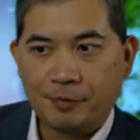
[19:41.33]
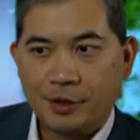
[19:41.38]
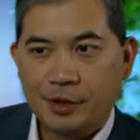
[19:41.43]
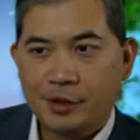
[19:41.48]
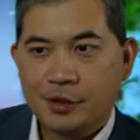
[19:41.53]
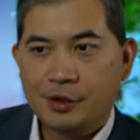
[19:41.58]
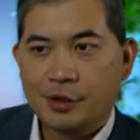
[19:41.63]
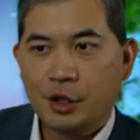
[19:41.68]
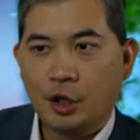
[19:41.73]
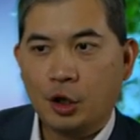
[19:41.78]

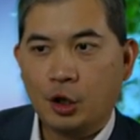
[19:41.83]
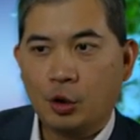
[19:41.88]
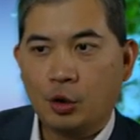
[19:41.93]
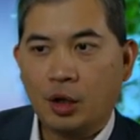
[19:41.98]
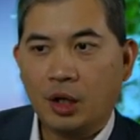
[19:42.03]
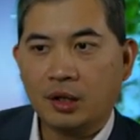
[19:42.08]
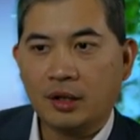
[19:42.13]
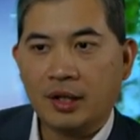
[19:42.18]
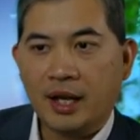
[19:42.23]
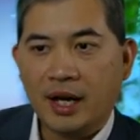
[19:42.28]
So, a
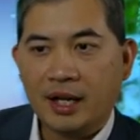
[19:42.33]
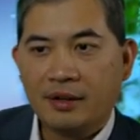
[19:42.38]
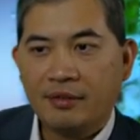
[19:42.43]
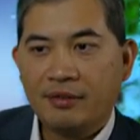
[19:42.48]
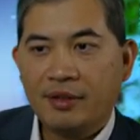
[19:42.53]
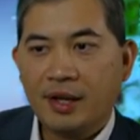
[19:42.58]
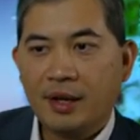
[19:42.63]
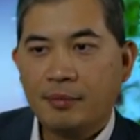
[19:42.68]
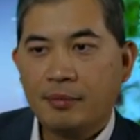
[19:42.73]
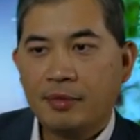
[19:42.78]
lot of
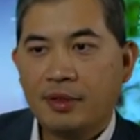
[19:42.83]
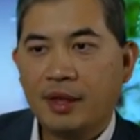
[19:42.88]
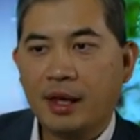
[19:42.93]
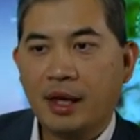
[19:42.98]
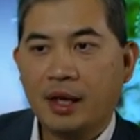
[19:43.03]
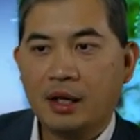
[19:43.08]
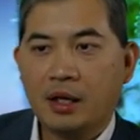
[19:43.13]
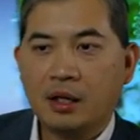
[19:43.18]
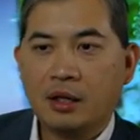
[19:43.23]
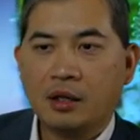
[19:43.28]
them
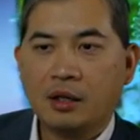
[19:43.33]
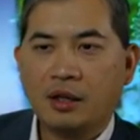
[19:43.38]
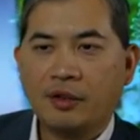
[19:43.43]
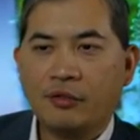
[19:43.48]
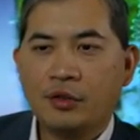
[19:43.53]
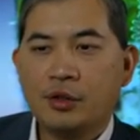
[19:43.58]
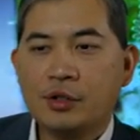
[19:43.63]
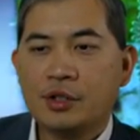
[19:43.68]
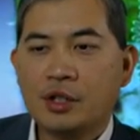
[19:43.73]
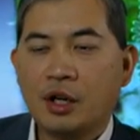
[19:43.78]
that, if
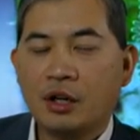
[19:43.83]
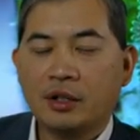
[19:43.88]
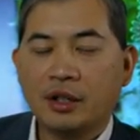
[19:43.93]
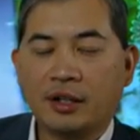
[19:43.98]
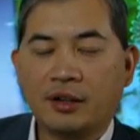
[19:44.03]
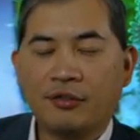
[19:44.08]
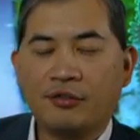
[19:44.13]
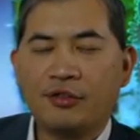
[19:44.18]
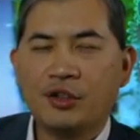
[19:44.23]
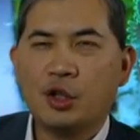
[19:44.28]
you saw like a
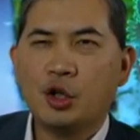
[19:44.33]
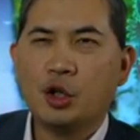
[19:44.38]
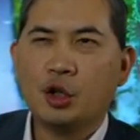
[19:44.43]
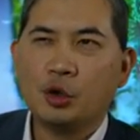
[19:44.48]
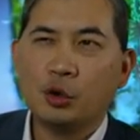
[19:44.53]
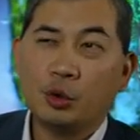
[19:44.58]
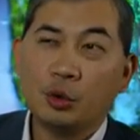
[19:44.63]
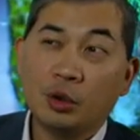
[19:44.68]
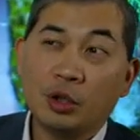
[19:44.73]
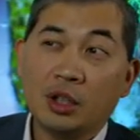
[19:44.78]

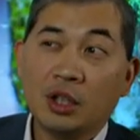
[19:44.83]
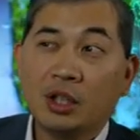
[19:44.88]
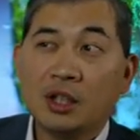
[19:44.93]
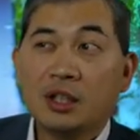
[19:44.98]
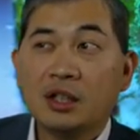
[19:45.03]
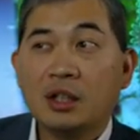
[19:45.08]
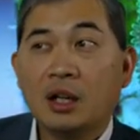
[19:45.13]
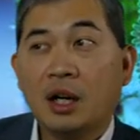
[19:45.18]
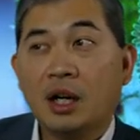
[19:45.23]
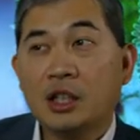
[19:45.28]
few
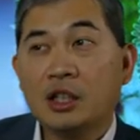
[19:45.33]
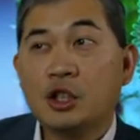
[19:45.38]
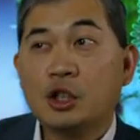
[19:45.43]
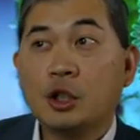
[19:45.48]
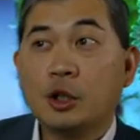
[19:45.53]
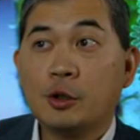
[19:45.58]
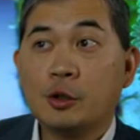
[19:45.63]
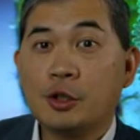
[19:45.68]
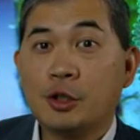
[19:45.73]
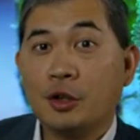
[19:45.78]
uh,
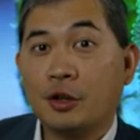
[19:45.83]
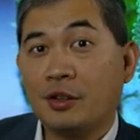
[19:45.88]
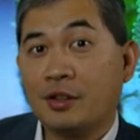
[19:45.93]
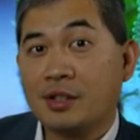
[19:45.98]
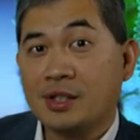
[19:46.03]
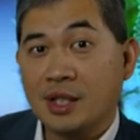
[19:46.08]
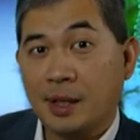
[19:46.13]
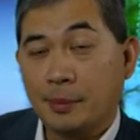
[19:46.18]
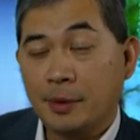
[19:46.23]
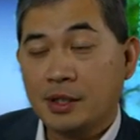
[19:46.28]
shows during the
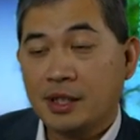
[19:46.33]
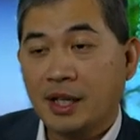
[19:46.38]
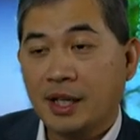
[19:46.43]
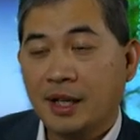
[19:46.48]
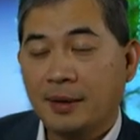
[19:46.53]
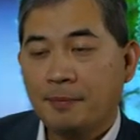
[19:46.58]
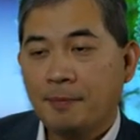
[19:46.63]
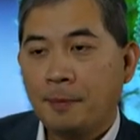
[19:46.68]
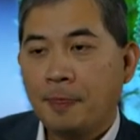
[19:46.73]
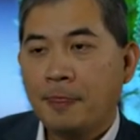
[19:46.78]

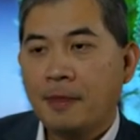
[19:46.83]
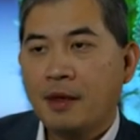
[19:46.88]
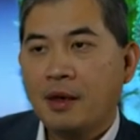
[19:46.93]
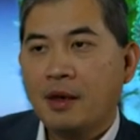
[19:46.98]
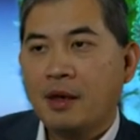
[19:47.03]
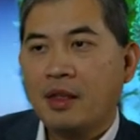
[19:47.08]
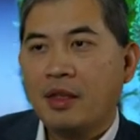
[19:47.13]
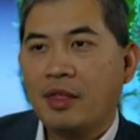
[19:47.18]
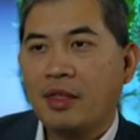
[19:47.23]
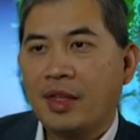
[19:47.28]
summertime,
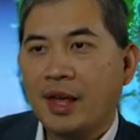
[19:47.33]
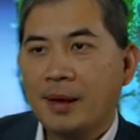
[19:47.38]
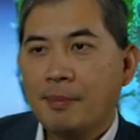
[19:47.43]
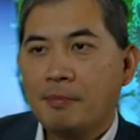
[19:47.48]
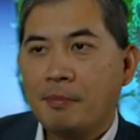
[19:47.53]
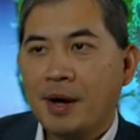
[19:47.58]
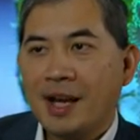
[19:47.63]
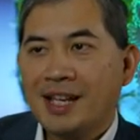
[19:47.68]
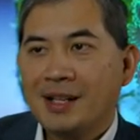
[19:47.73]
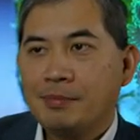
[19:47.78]
they
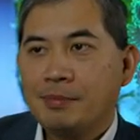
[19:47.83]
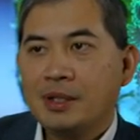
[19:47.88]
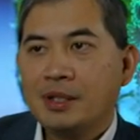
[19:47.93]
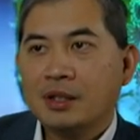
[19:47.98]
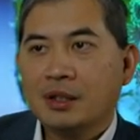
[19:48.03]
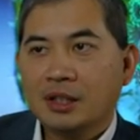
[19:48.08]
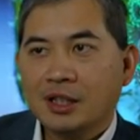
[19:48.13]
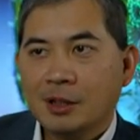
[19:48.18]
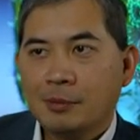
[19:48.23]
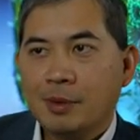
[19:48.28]
might be a
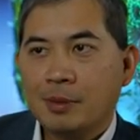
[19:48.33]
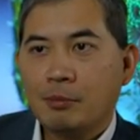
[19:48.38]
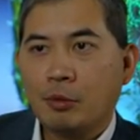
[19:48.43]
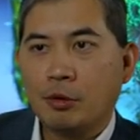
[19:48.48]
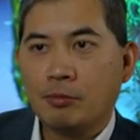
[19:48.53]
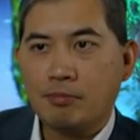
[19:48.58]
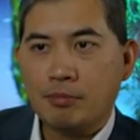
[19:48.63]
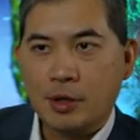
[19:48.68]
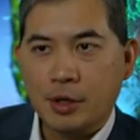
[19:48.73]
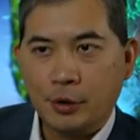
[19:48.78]
little bit more
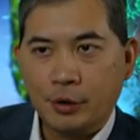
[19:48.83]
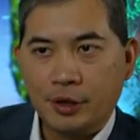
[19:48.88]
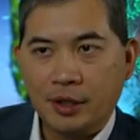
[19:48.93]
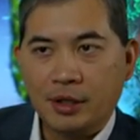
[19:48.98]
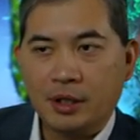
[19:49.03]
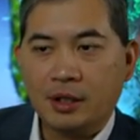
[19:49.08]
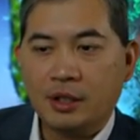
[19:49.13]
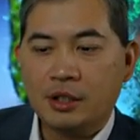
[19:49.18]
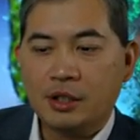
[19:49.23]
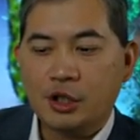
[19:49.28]

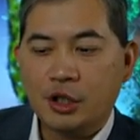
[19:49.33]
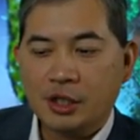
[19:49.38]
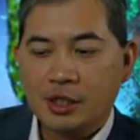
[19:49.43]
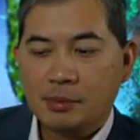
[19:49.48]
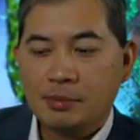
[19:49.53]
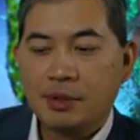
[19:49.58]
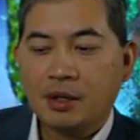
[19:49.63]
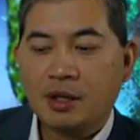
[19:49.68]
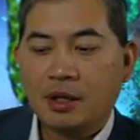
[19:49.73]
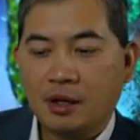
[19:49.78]
muted just
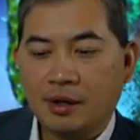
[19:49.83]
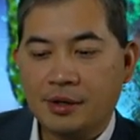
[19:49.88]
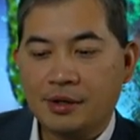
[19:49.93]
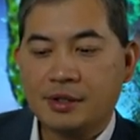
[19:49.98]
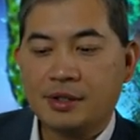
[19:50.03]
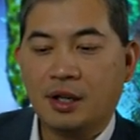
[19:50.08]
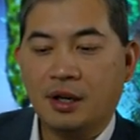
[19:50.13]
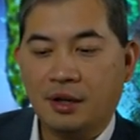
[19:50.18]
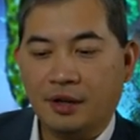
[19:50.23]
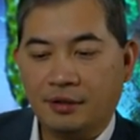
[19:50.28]
because
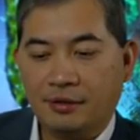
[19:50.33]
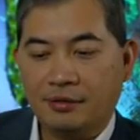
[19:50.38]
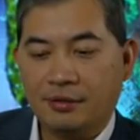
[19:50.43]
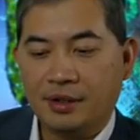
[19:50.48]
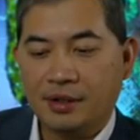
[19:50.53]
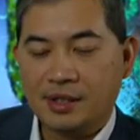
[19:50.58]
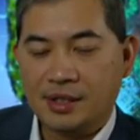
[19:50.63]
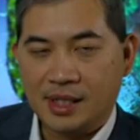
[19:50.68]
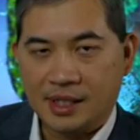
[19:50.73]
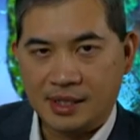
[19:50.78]
of the
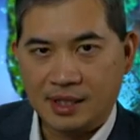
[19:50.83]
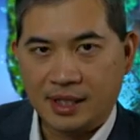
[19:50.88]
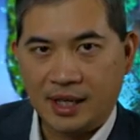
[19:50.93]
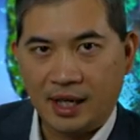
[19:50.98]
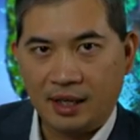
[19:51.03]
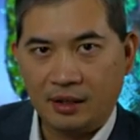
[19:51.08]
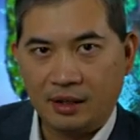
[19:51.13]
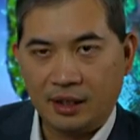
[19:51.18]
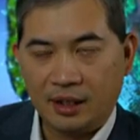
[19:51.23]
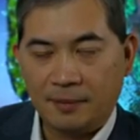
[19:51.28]

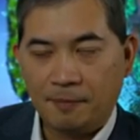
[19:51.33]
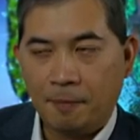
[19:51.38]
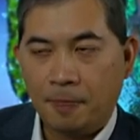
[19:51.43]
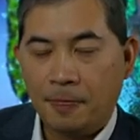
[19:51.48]
seasonality.